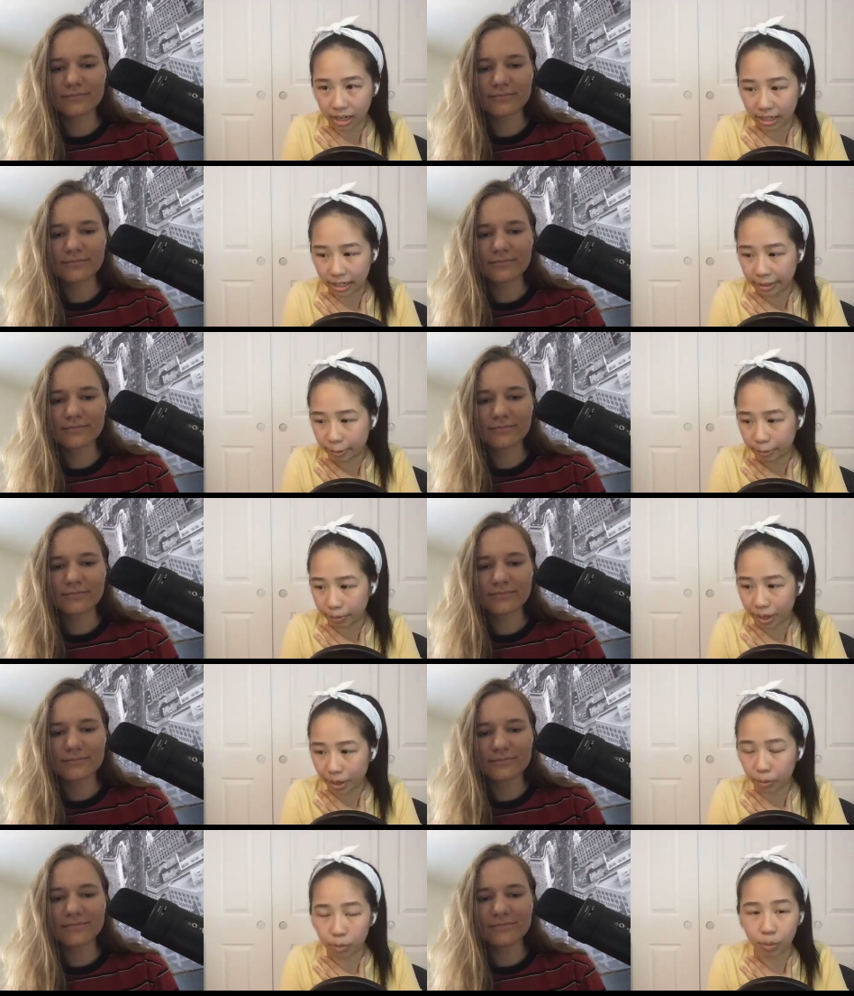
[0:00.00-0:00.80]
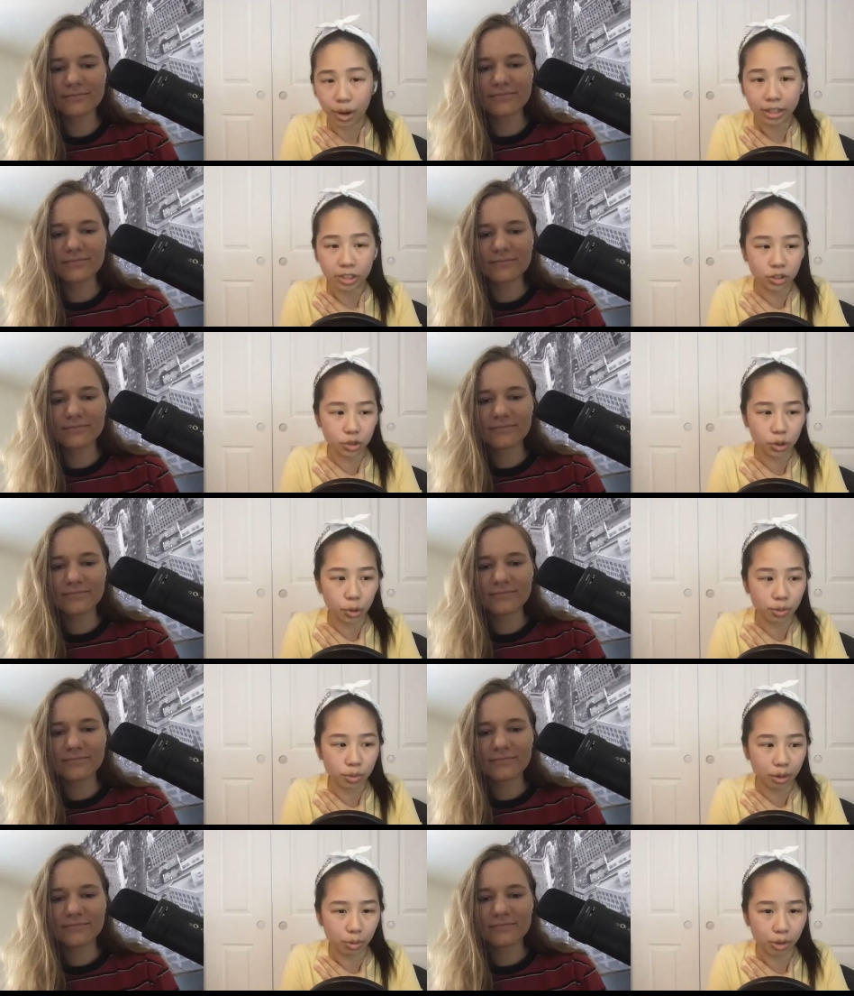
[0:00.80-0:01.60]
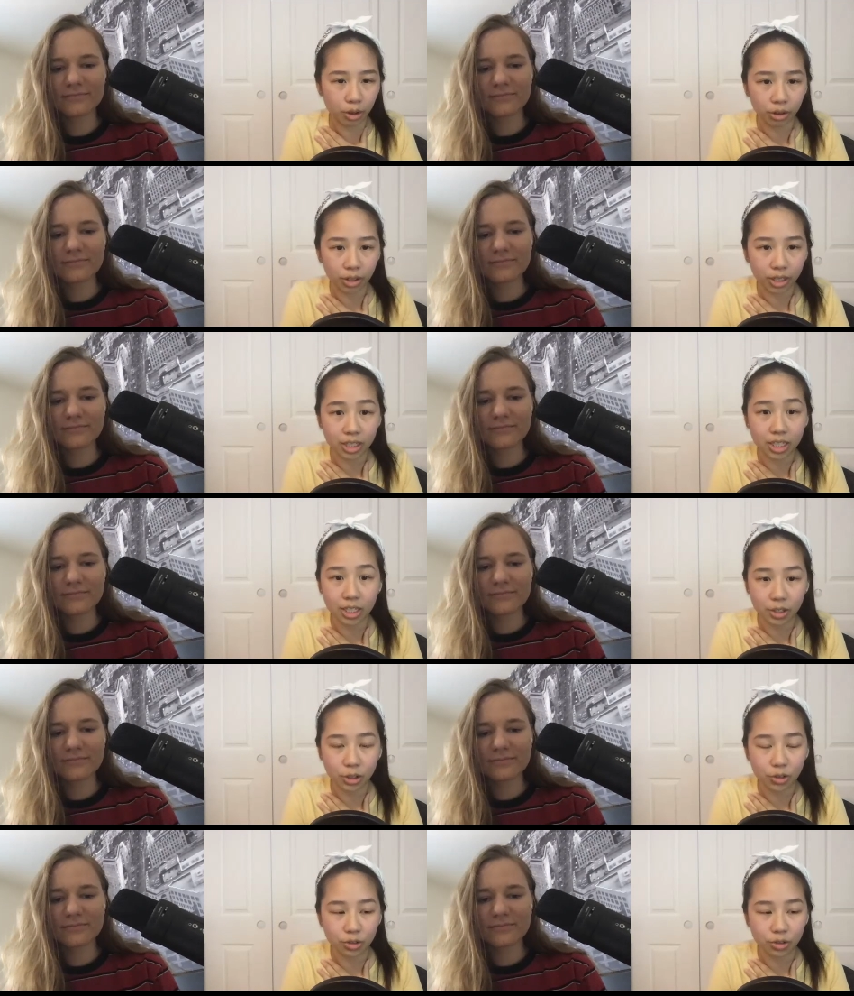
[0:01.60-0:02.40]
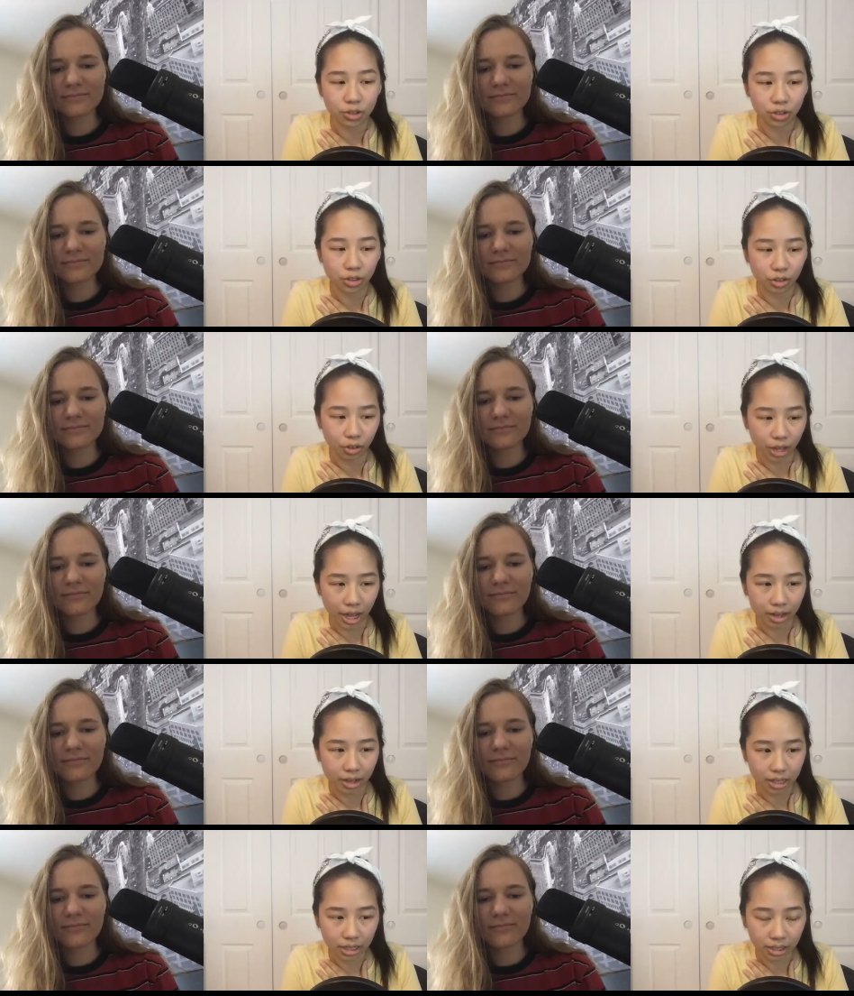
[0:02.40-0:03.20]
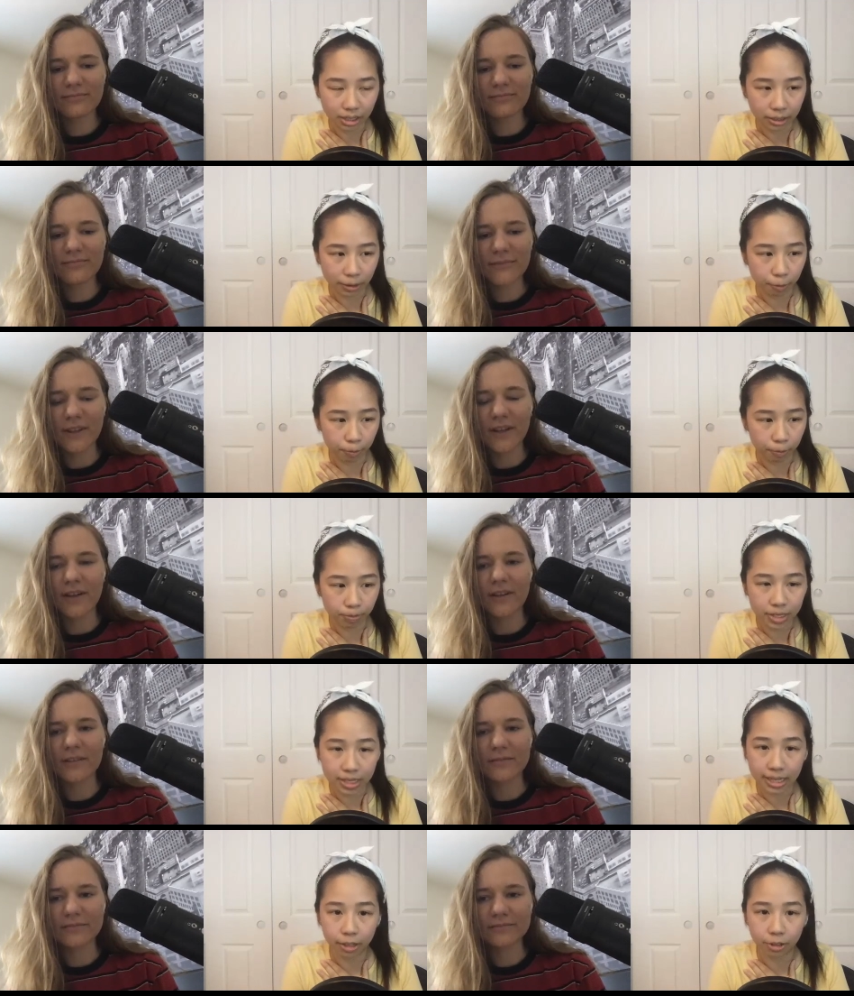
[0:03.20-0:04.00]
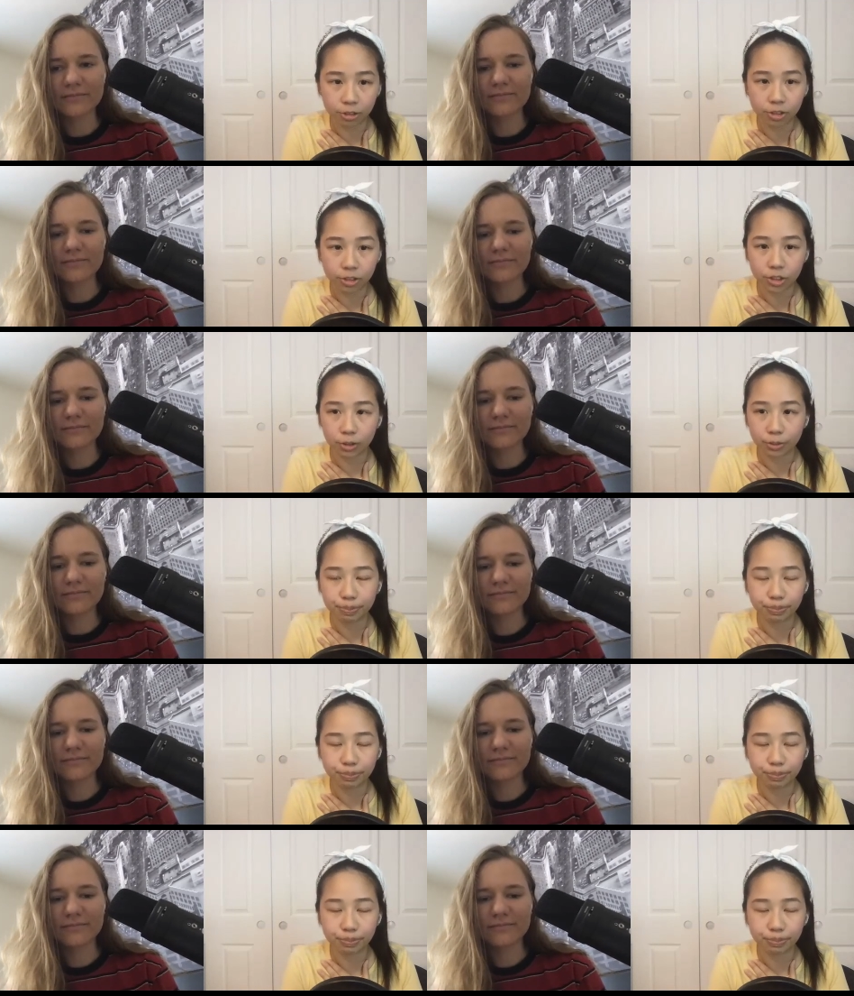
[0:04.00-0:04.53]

Speaker 1: Um, and I just hope that we all continue to do that um, together. So,